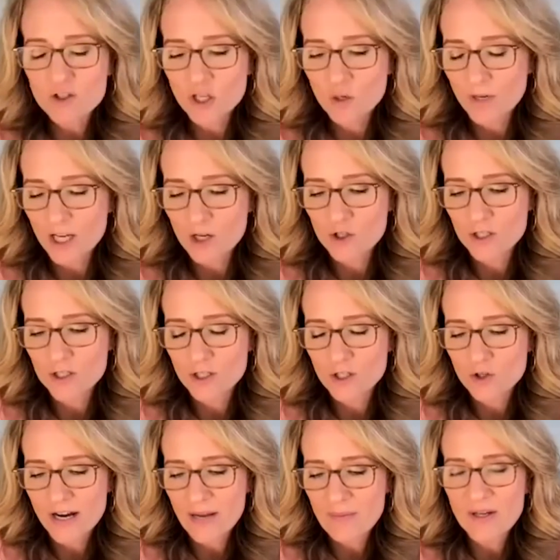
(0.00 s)
what you just
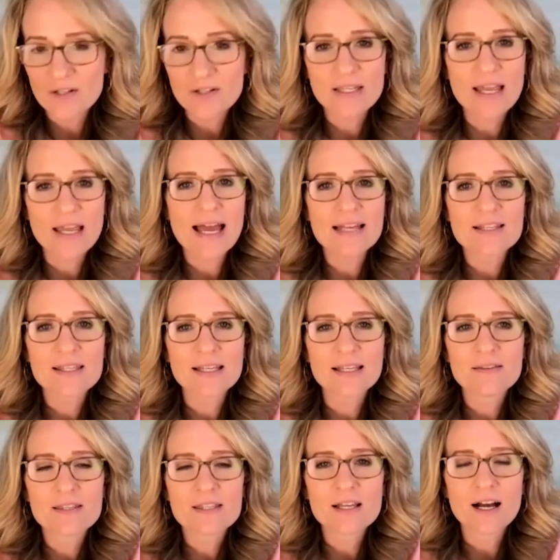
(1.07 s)
described there is the
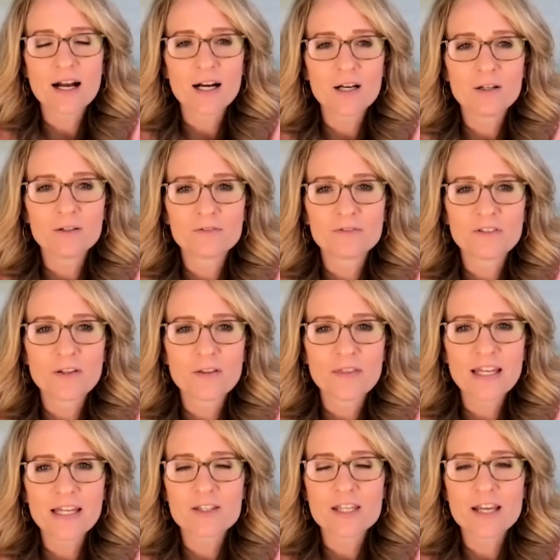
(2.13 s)
essence of
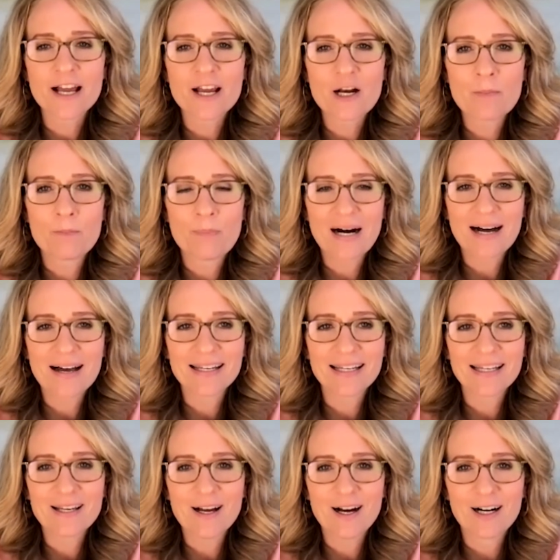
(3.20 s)
the entire
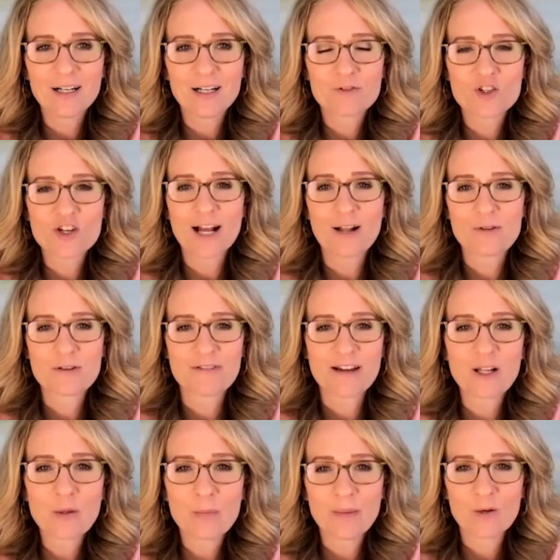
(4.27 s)
body of child
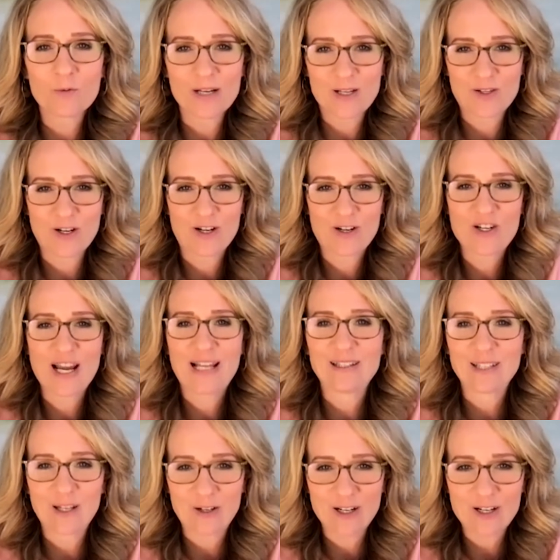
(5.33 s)
development research and
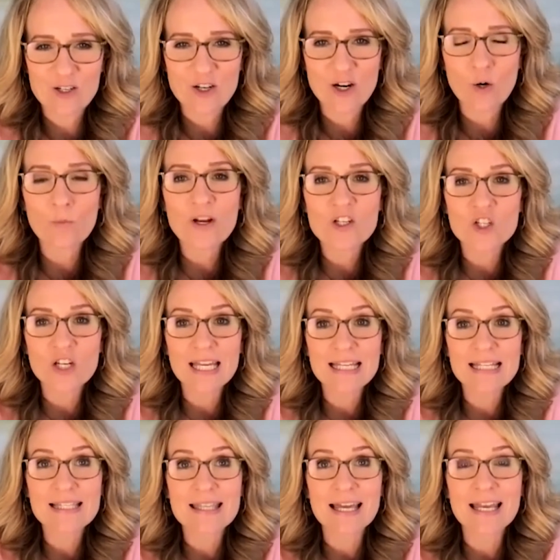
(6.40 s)
literature, which
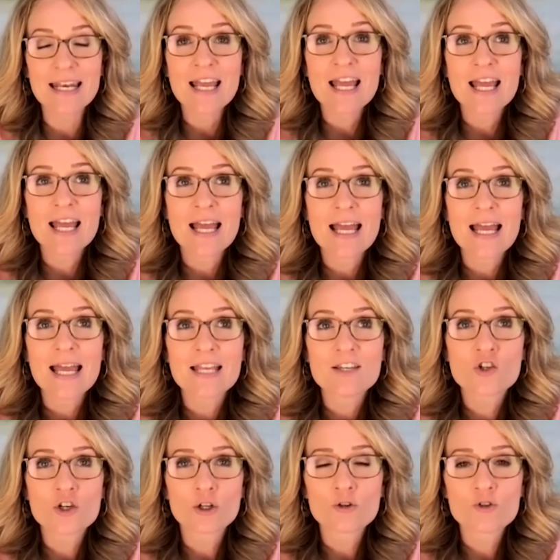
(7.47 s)
is that
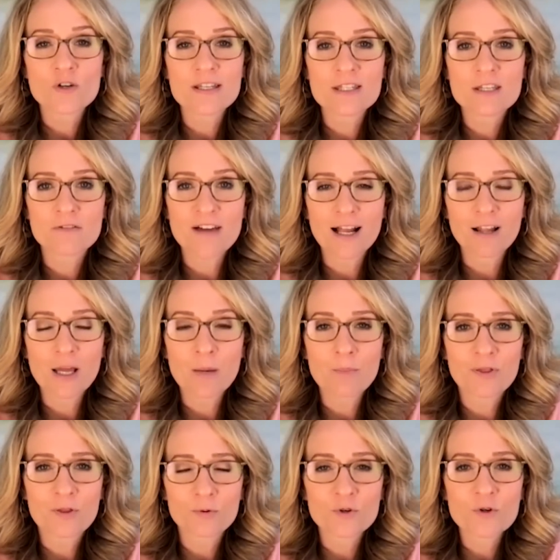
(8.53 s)
children develop
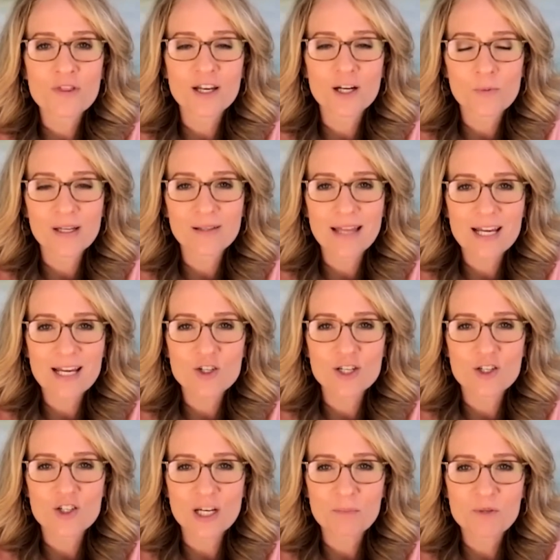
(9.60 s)
through their
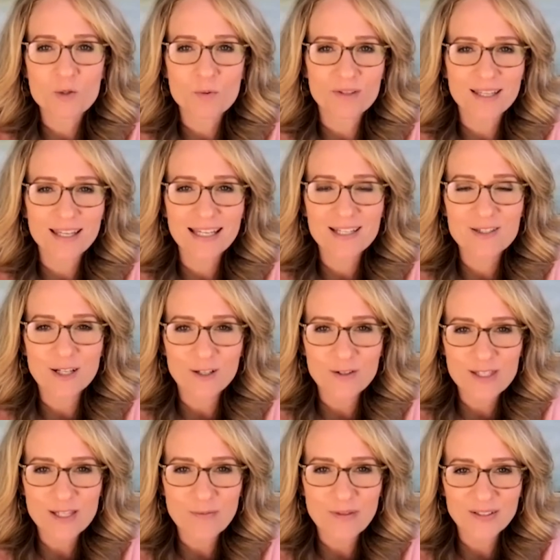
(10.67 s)
relationships with key
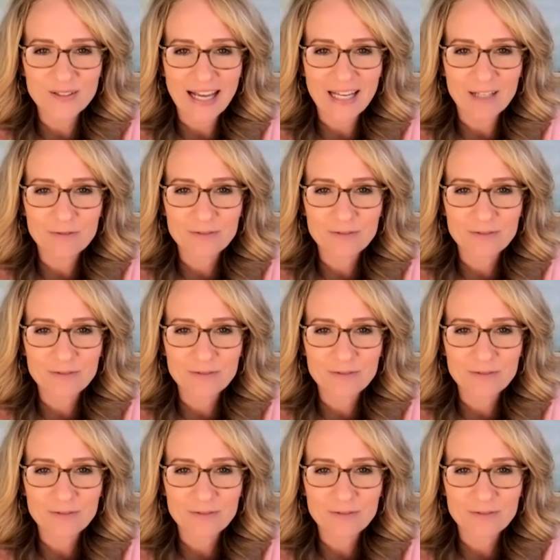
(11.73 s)
adults in their life.